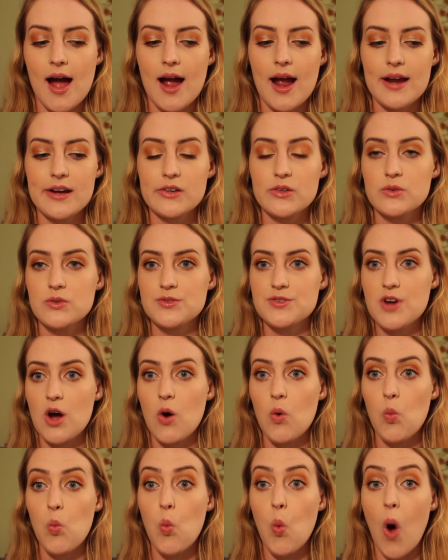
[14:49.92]
I don't
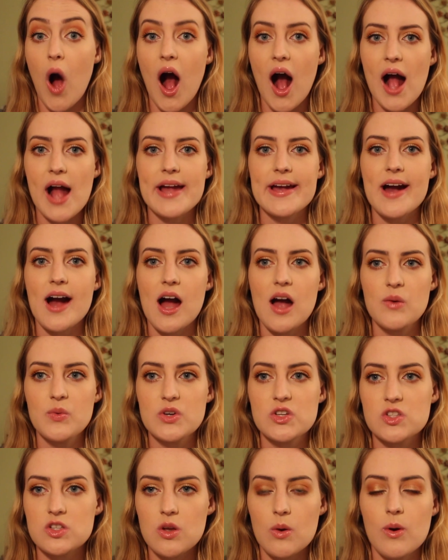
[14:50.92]
know why I
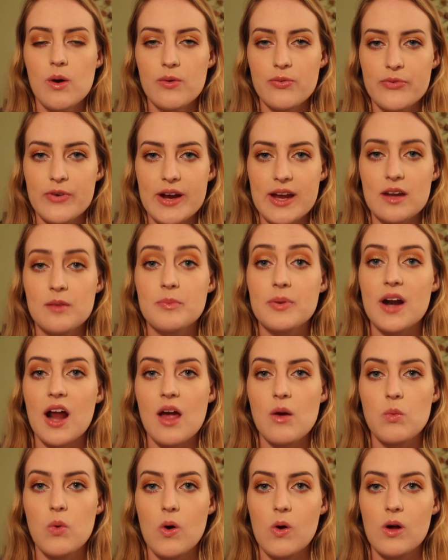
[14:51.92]
was so afraid, but
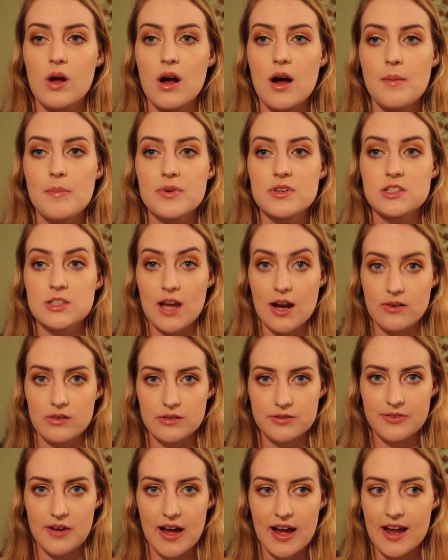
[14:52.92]
I woke up
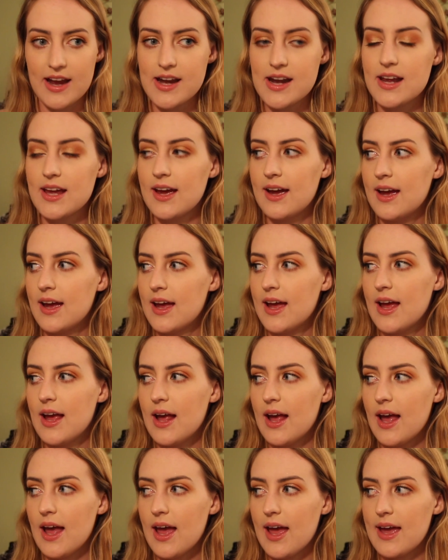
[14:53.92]
terrified.
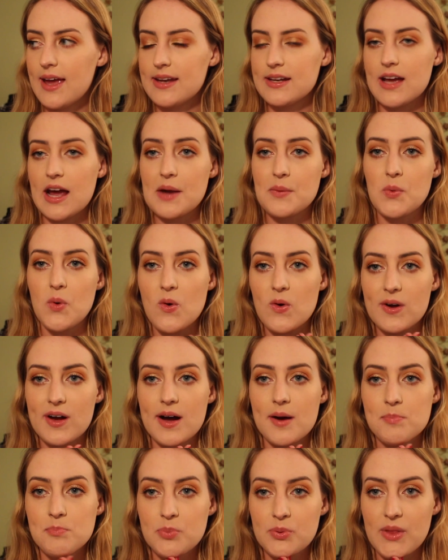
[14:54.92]
and I woke
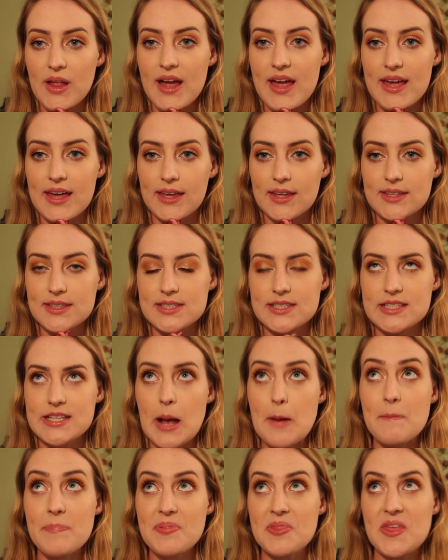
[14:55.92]
up like
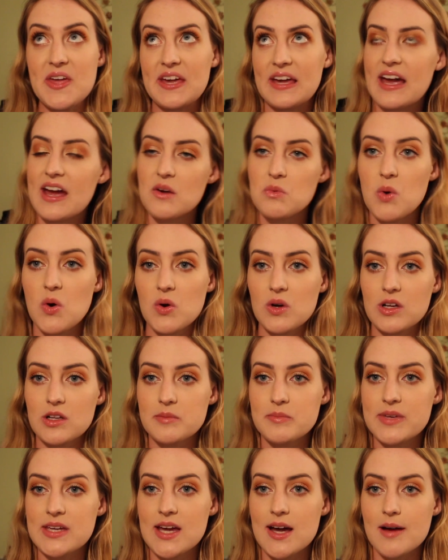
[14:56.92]
something had
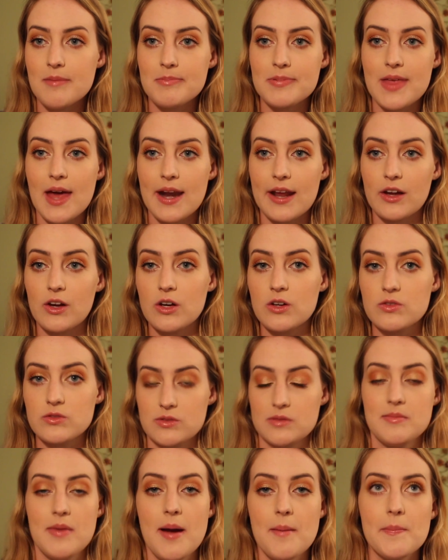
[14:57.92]
woken me up that I couldn't
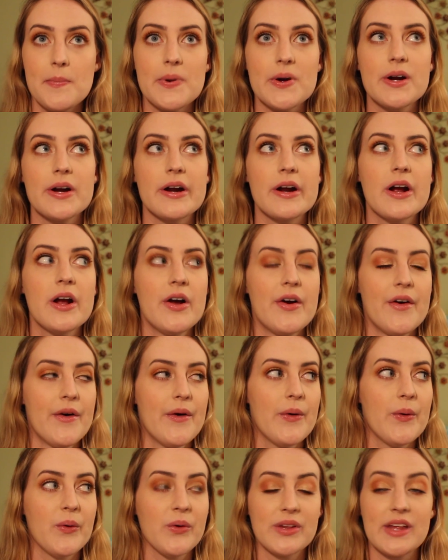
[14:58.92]
remember,
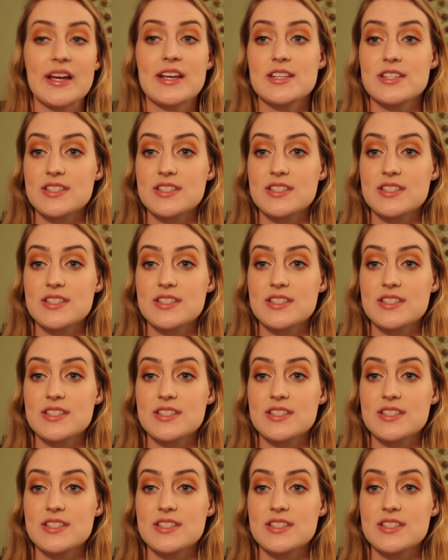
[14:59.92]
or like